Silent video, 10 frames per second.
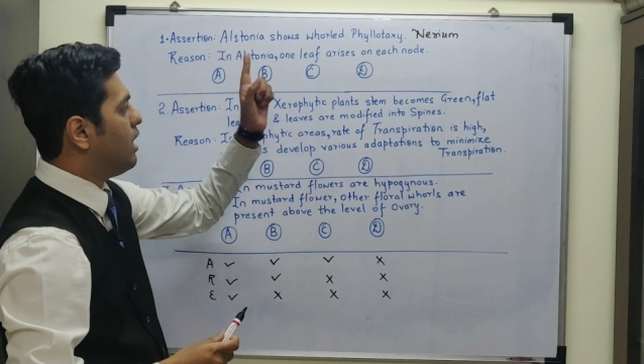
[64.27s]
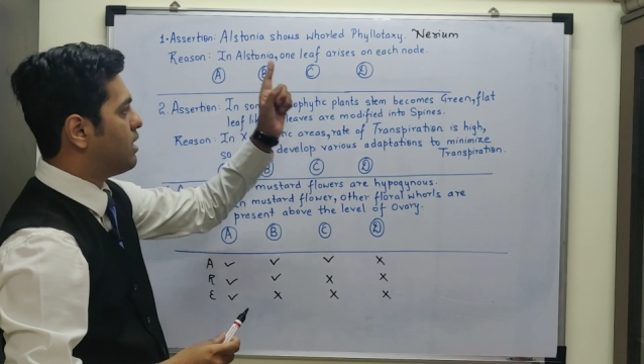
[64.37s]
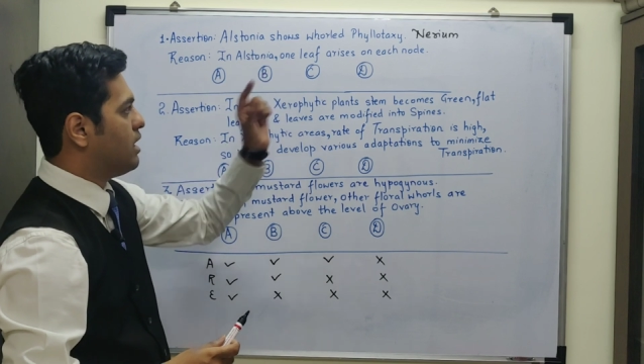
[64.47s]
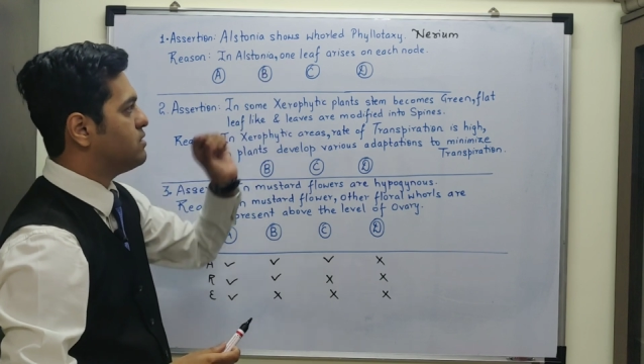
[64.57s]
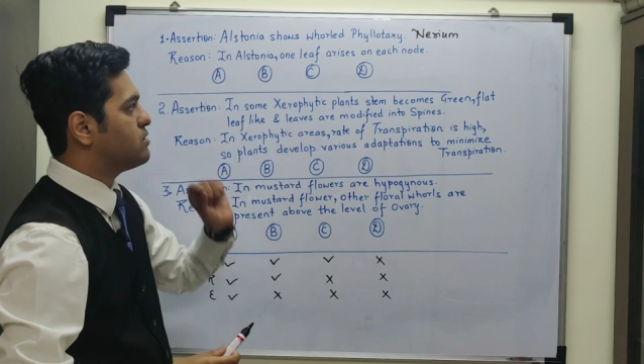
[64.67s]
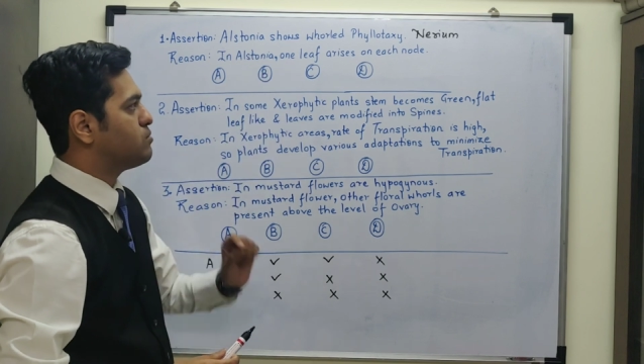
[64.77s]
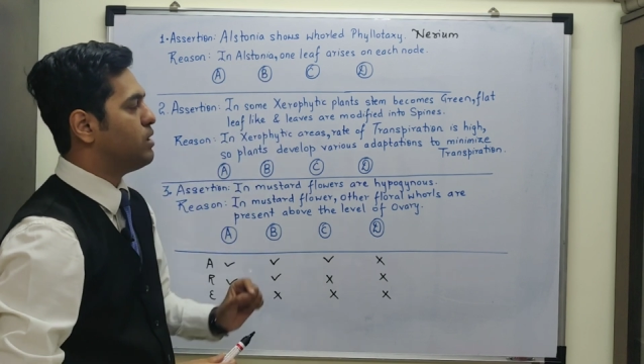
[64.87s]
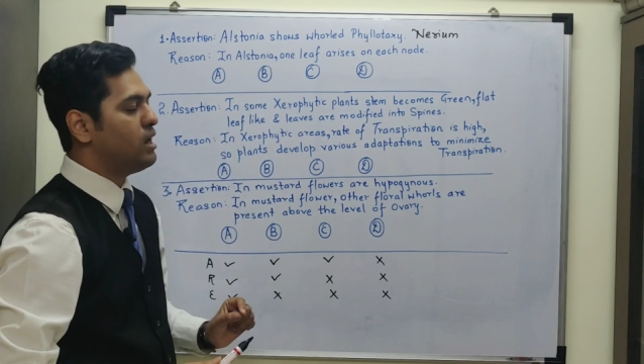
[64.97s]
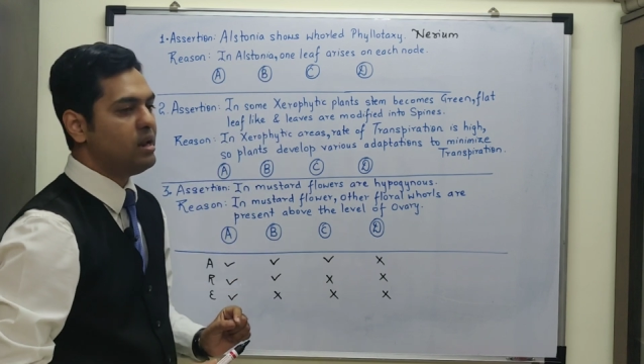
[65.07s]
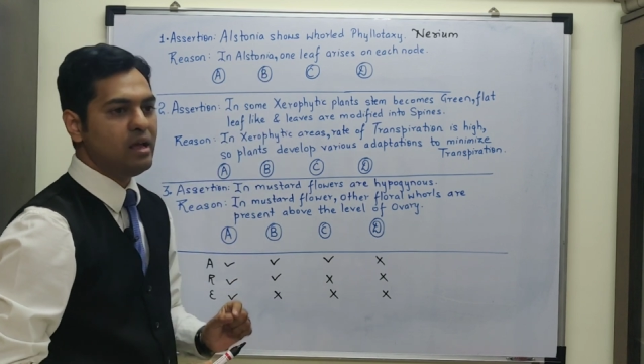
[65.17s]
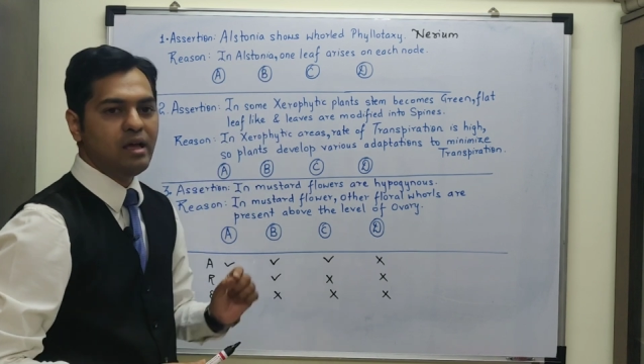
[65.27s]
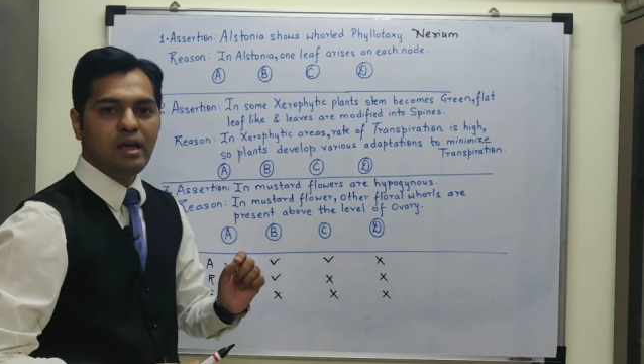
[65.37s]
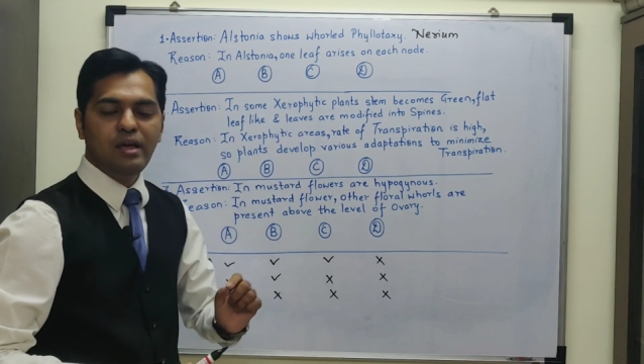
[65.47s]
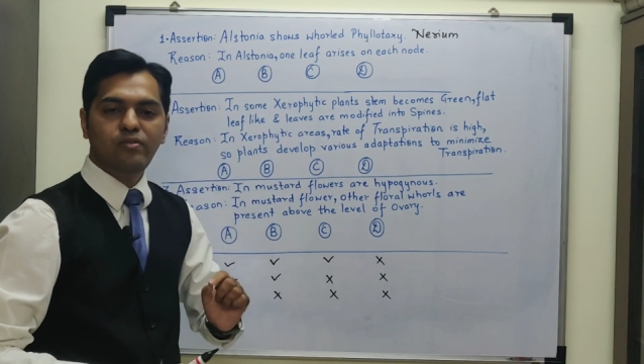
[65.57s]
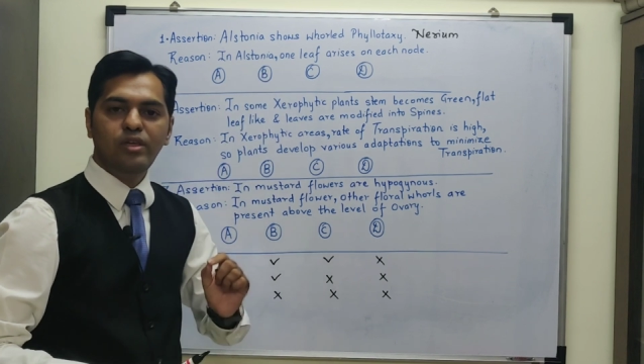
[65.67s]
arises mainly
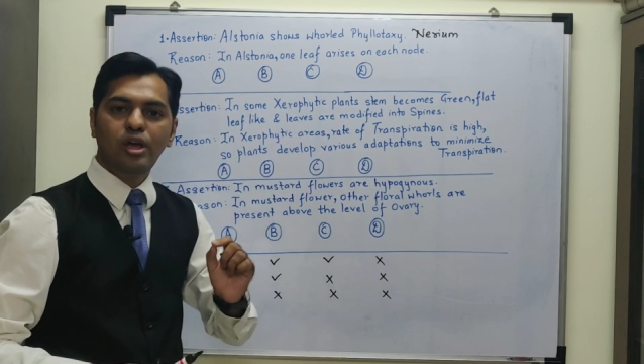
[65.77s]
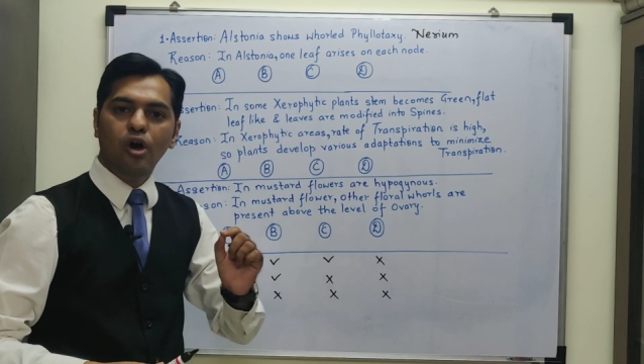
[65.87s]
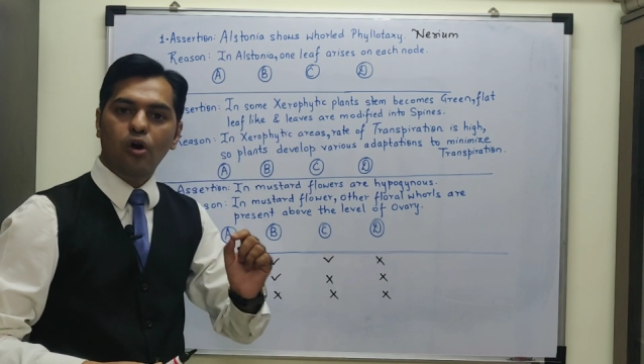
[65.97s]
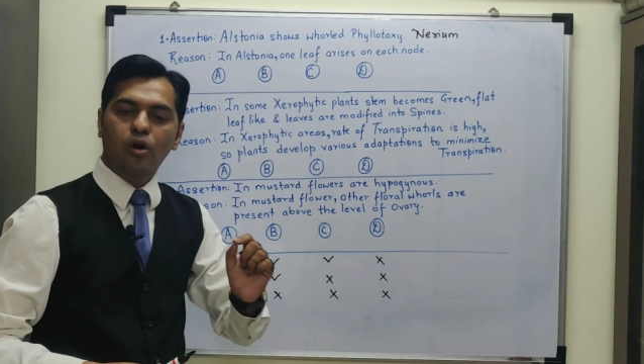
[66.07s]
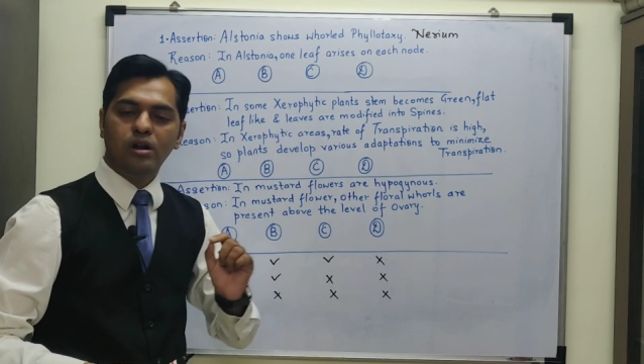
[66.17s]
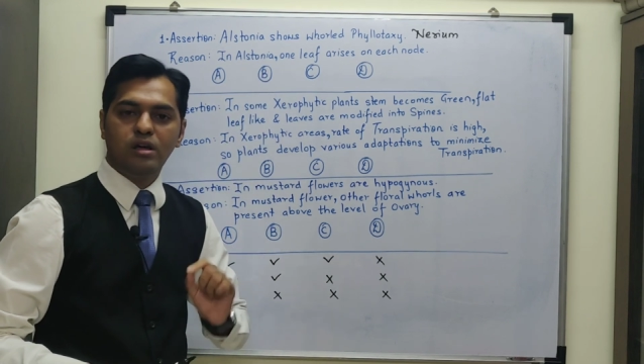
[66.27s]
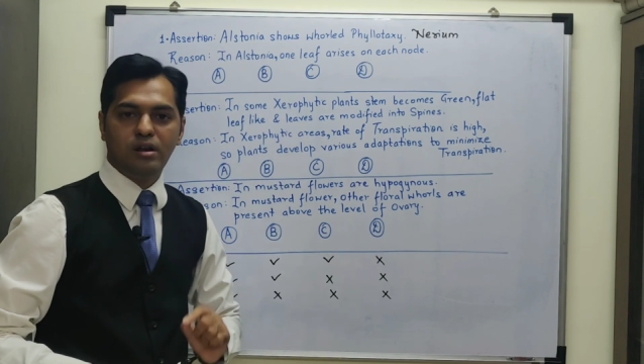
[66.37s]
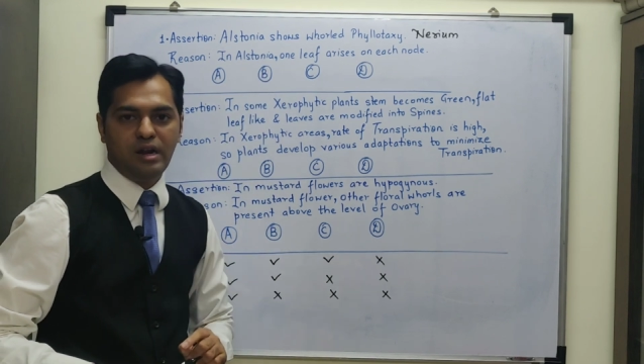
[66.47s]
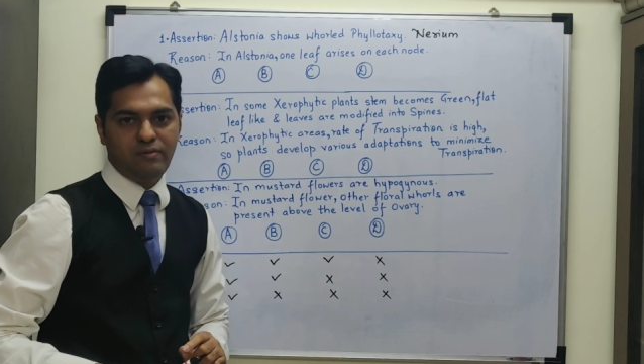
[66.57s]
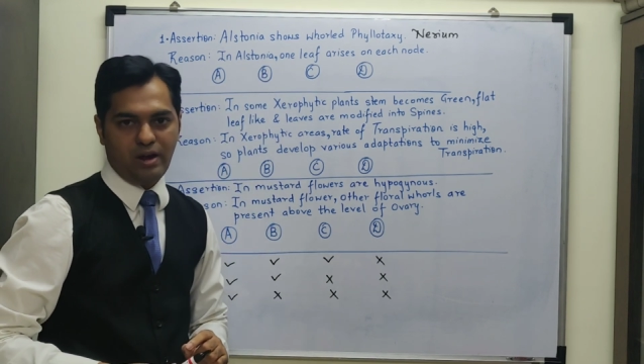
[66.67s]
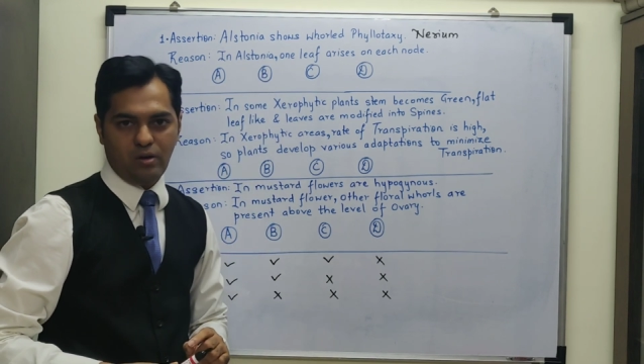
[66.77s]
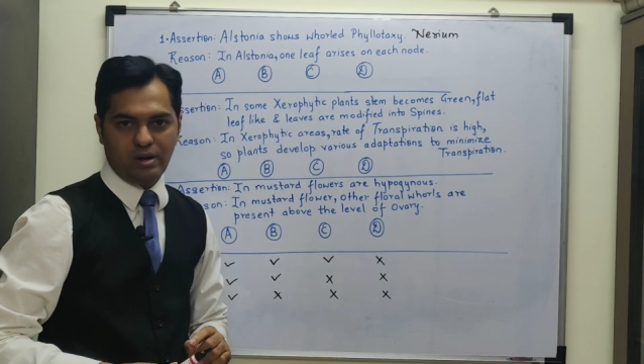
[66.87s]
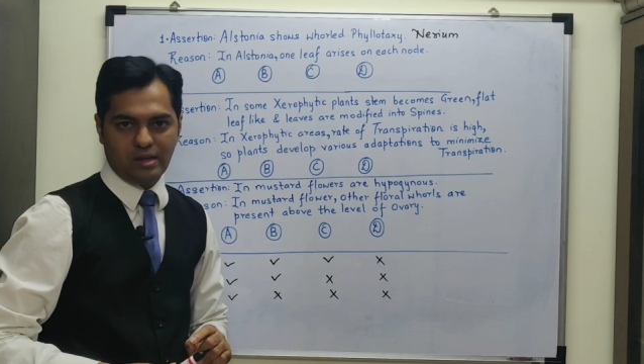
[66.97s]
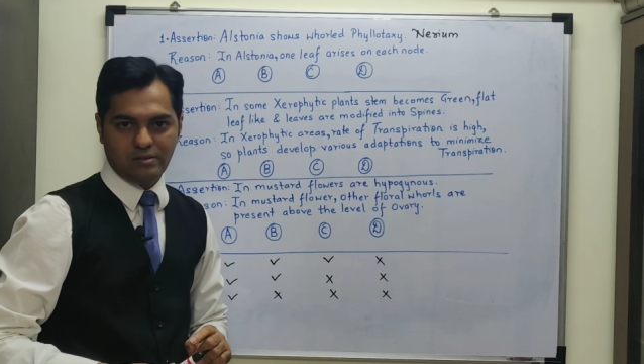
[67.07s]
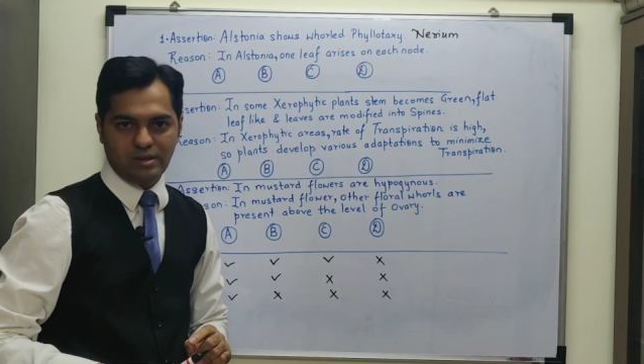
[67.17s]
in the alternate
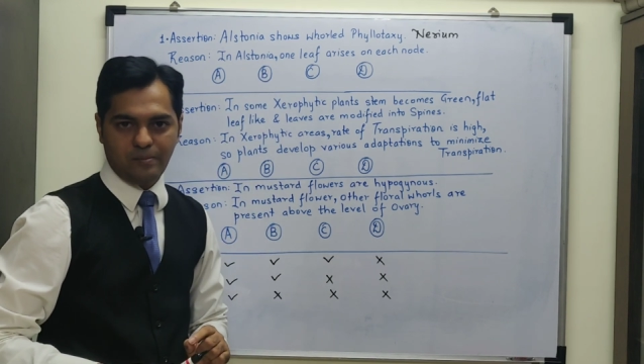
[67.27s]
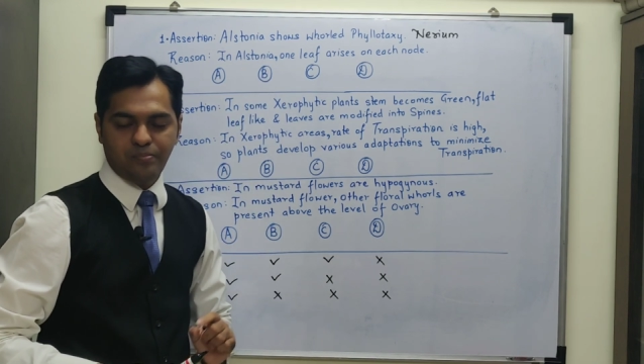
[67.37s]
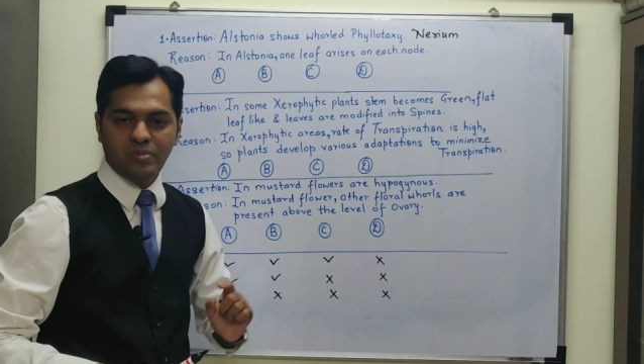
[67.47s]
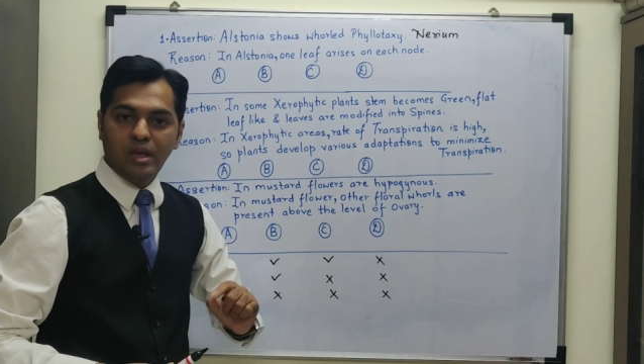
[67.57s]
phyllotaxy.